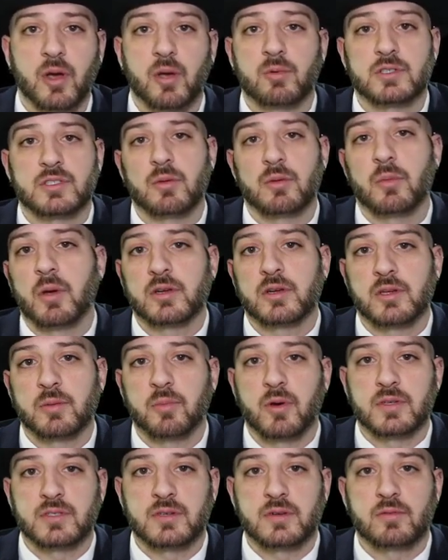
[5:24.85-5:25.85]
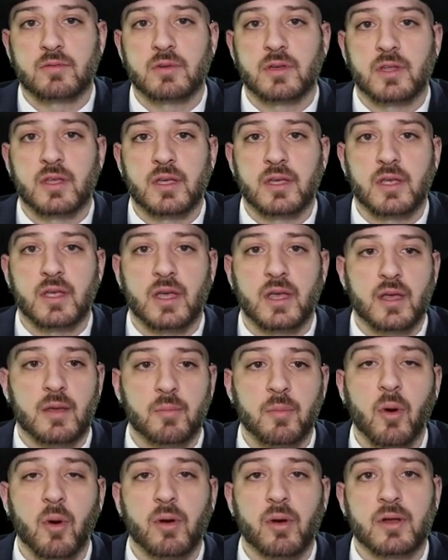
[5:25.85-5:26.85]
which the Omerta points are really
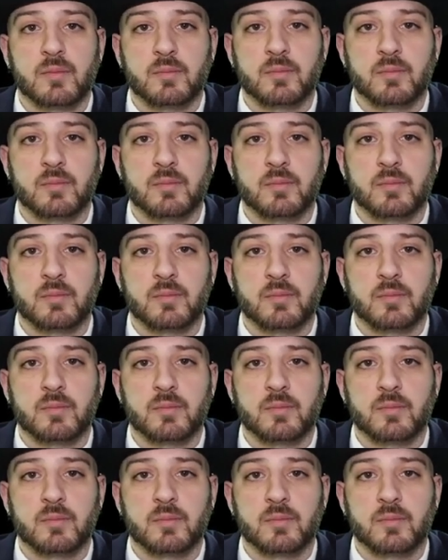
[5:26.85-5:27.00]
important